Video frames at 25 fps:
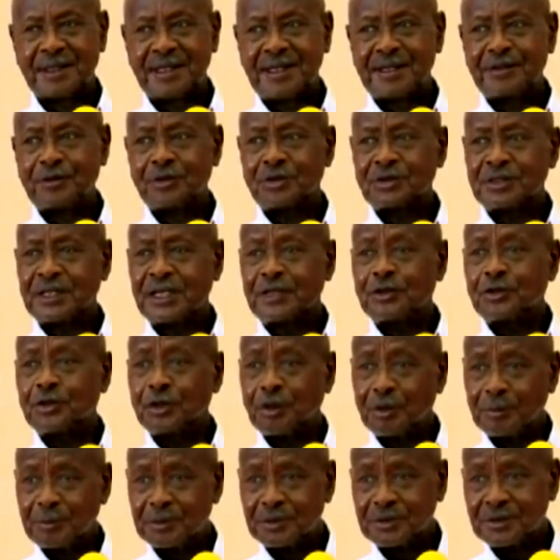And those are
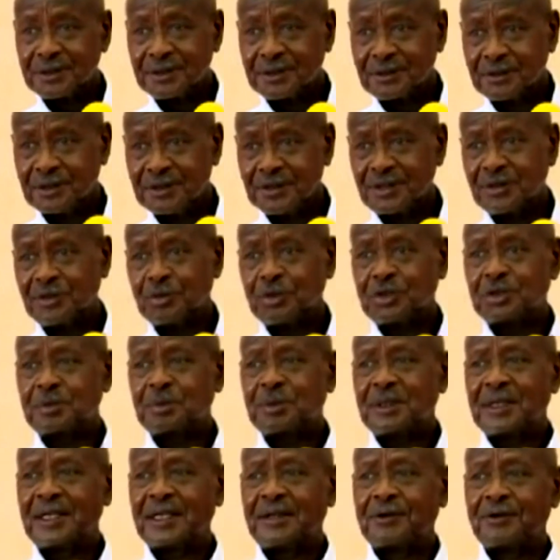jobs. We
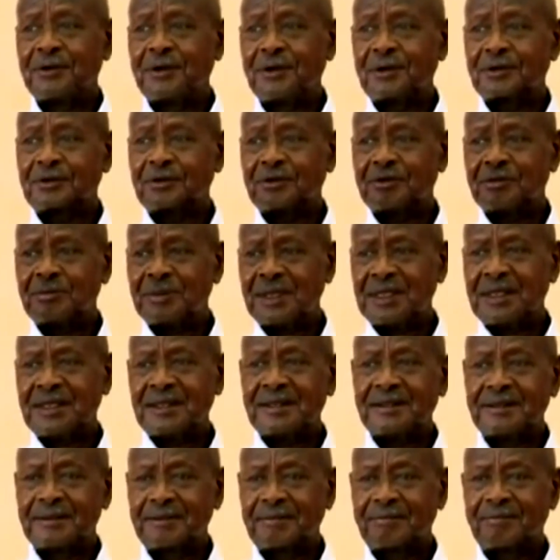spend a lot of money